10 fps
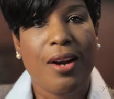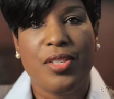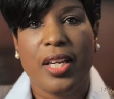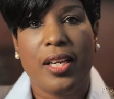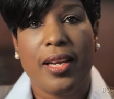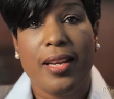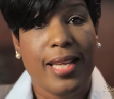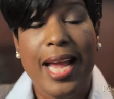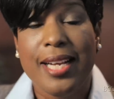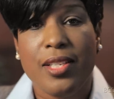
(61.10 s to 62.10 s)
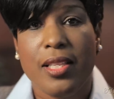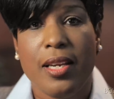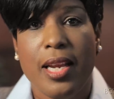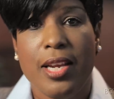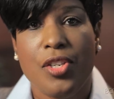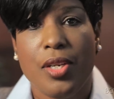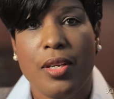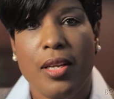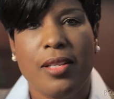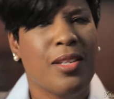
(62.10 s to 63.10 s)
our delegates and to the
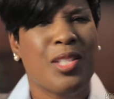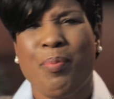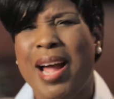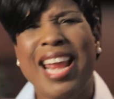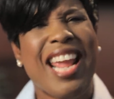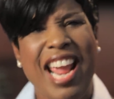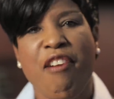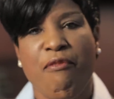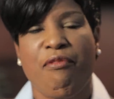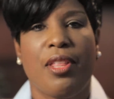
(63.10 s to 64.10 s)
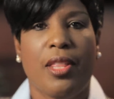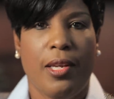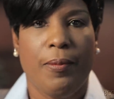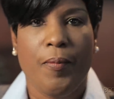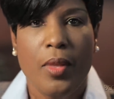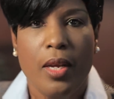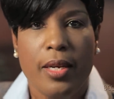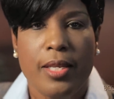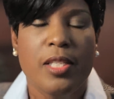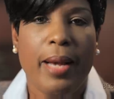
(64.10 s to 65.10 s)
nation is, despite everything,
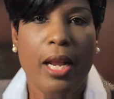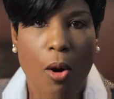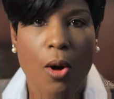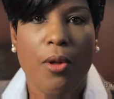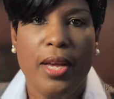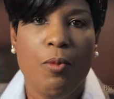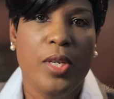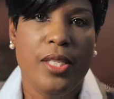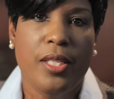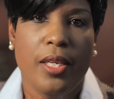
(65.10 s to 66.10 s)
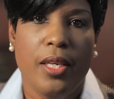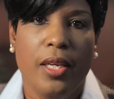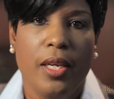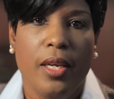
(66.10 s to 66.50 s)
despite all that we see,